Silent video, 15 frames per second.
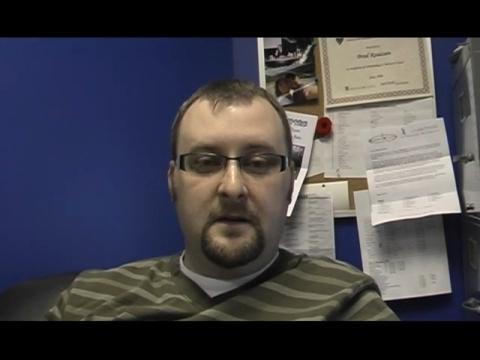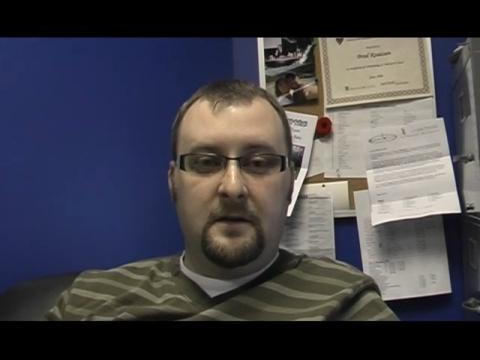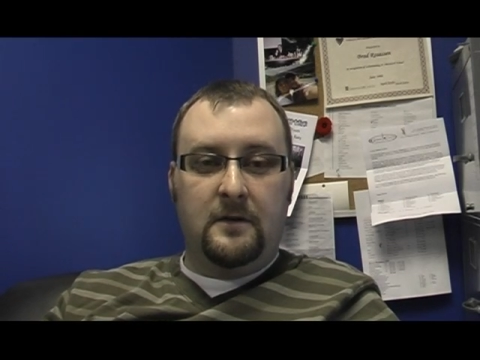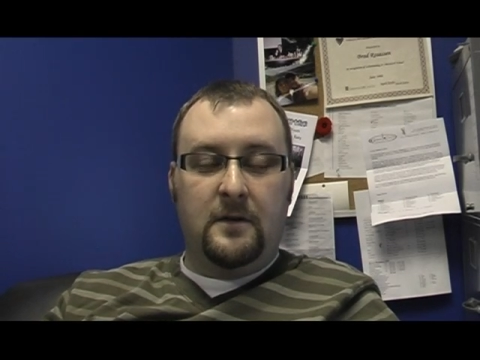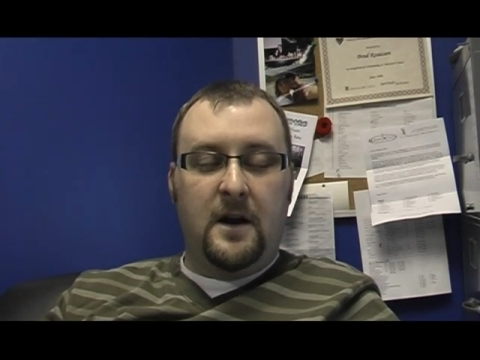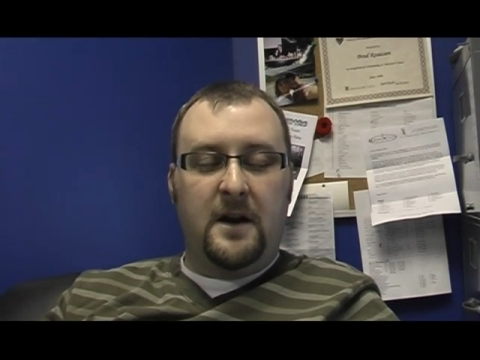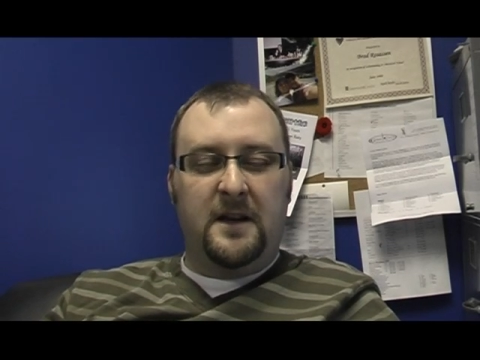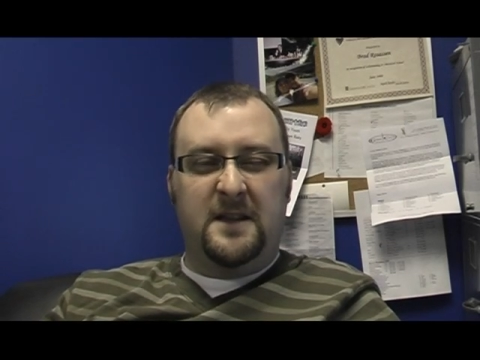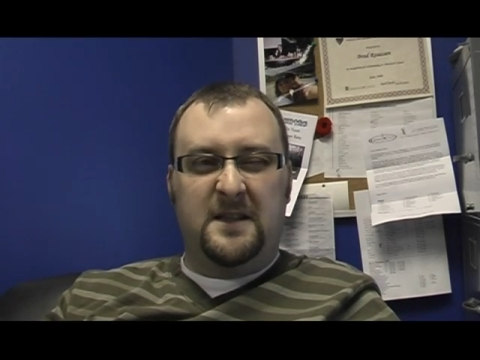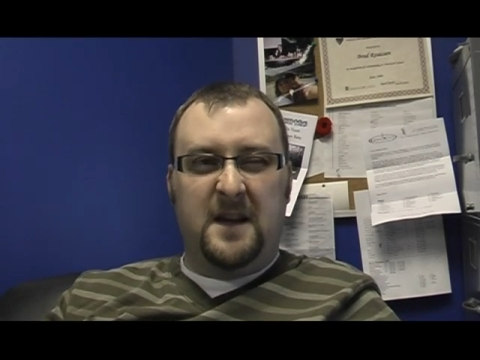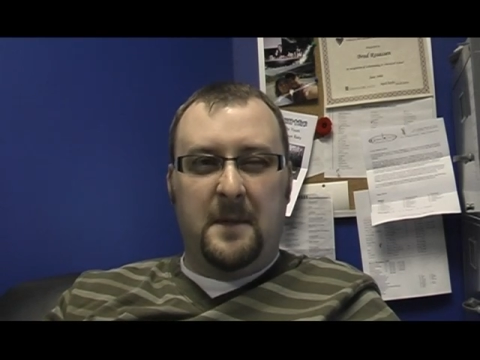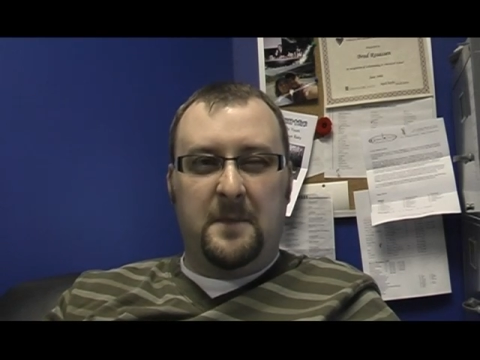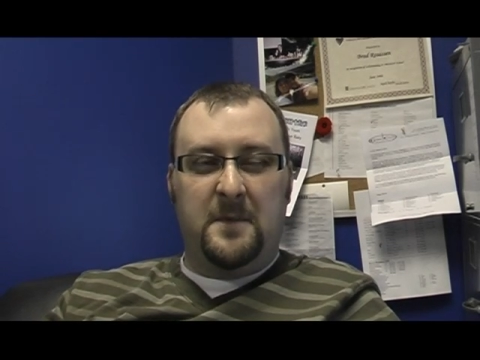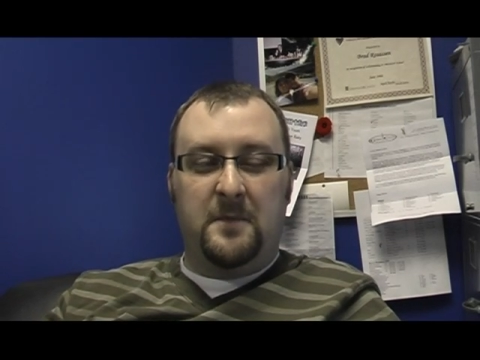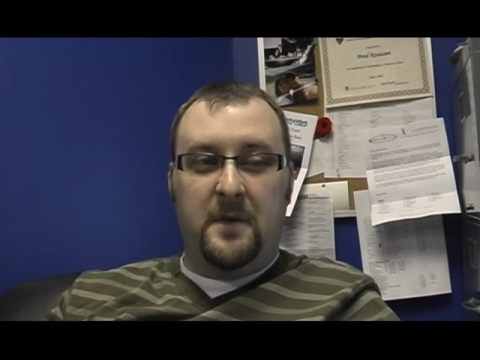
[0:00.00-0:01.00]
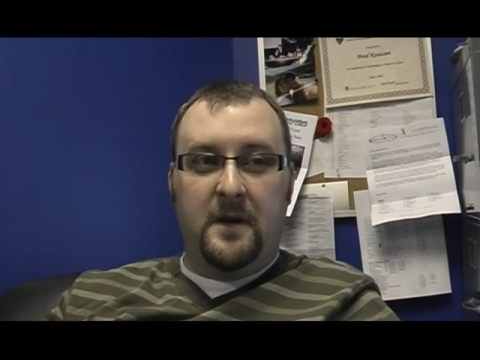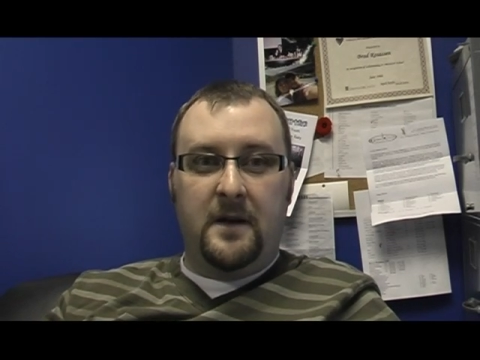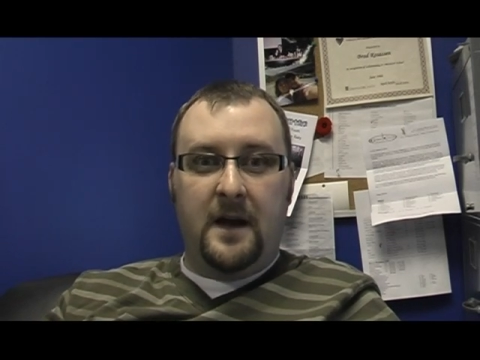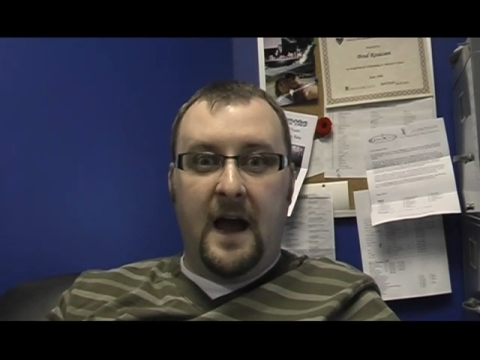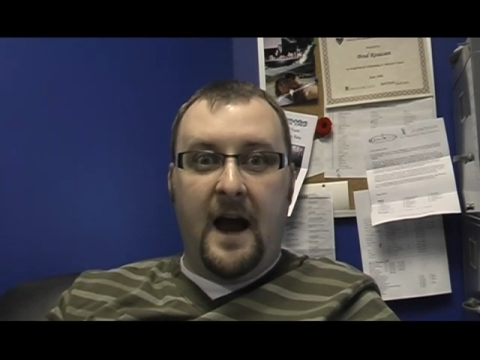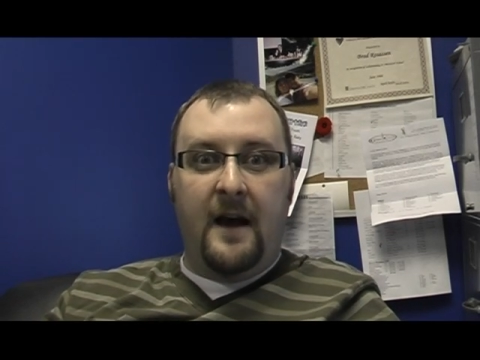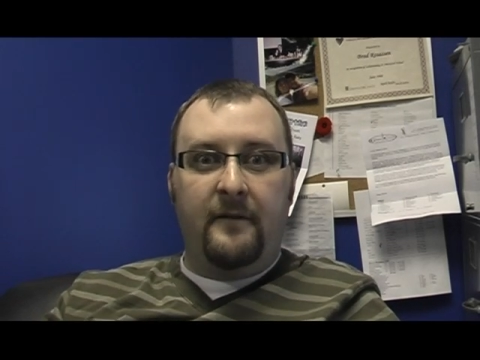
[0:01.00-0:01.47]
or not accept, but
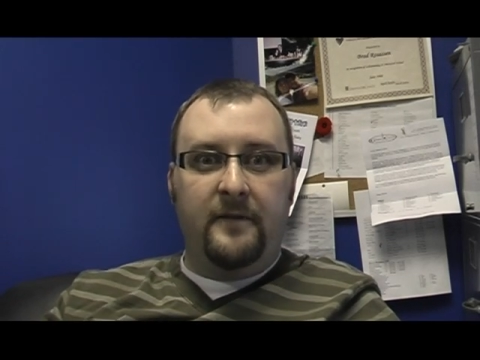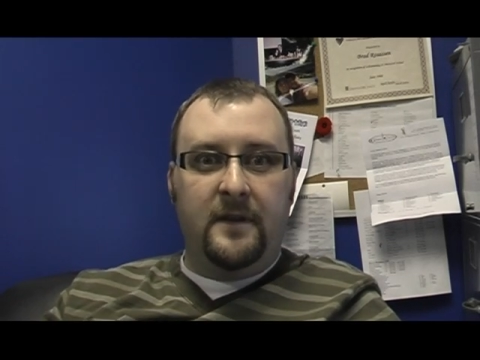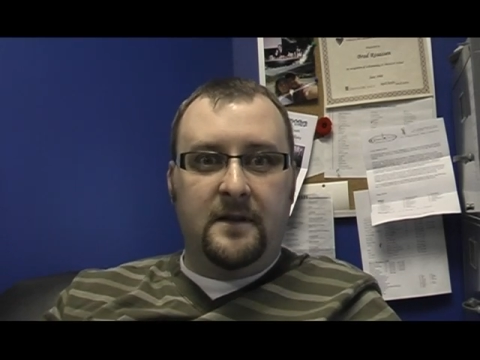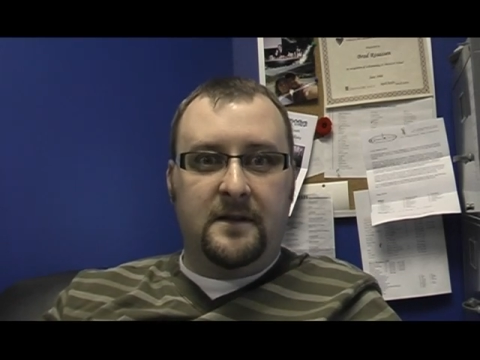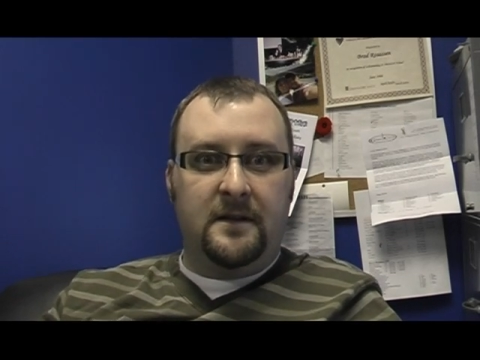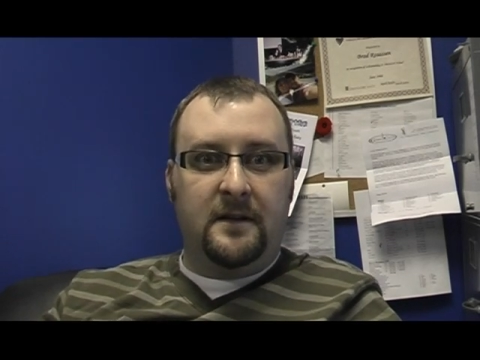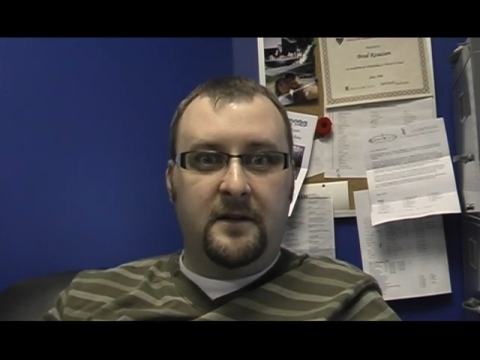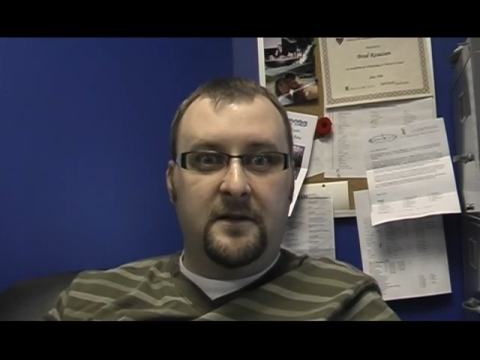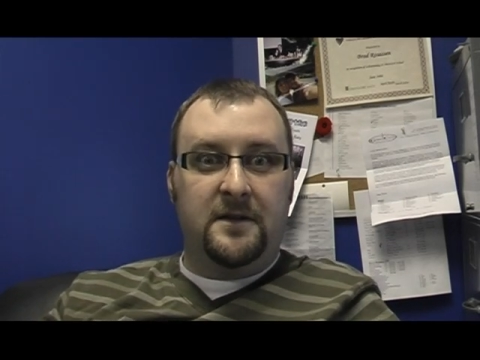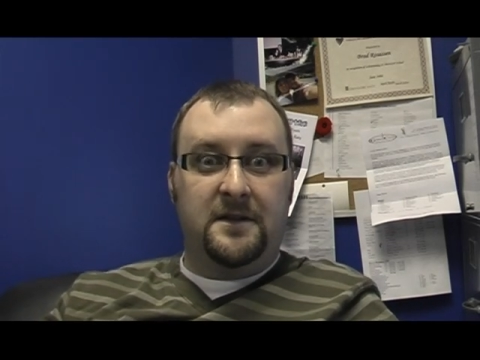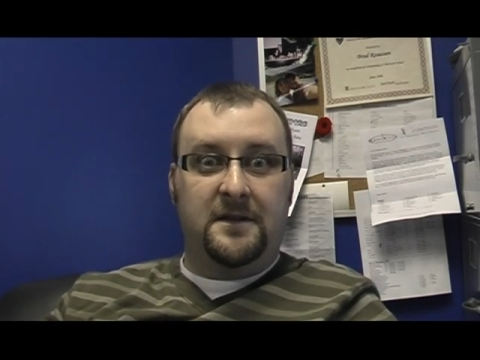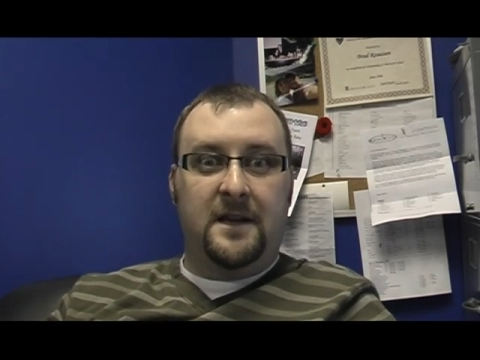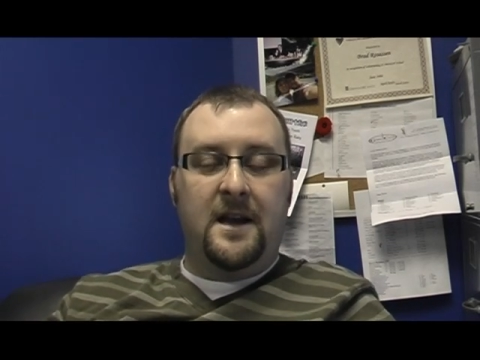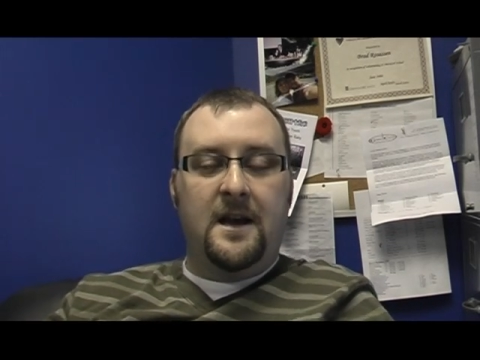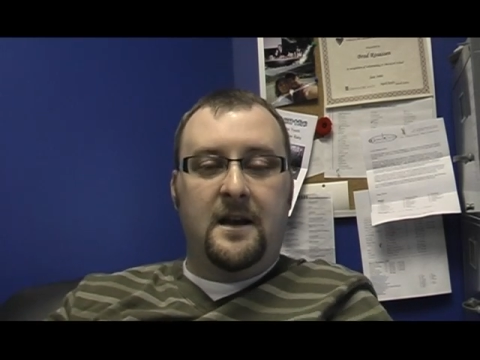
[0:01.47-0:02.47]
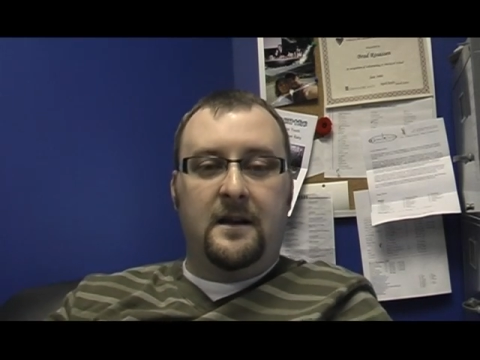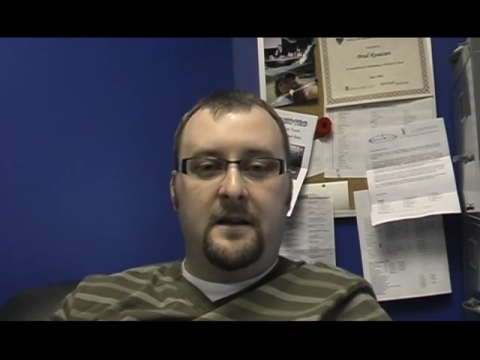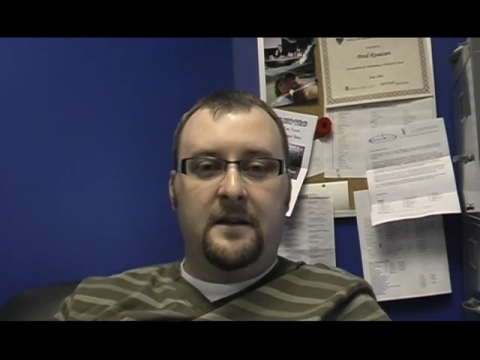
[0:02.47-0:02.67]
have this and understand,